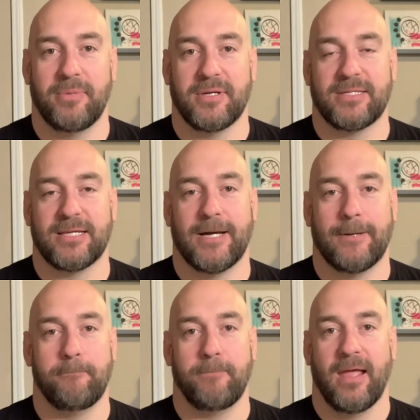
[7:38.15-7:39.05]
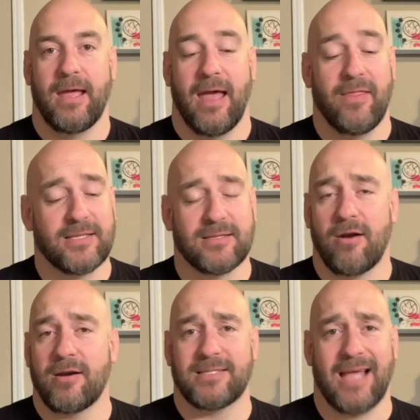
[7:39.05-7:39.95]
But um, and this is an
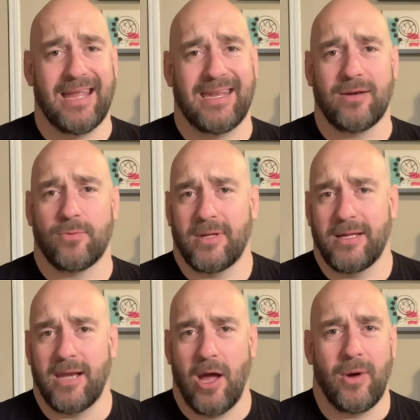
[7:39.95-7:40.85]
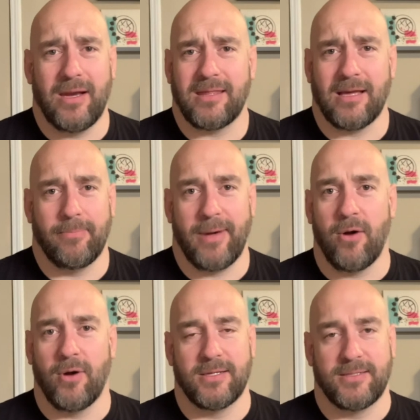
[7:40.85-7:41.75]
artist I didn't really know anything
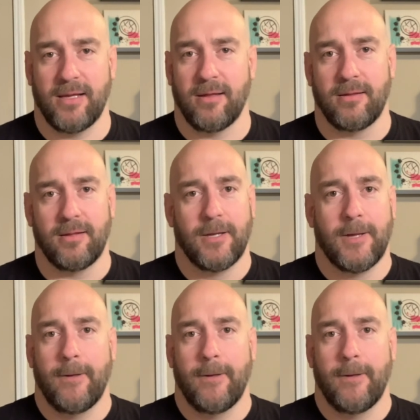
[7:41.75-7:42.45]
about until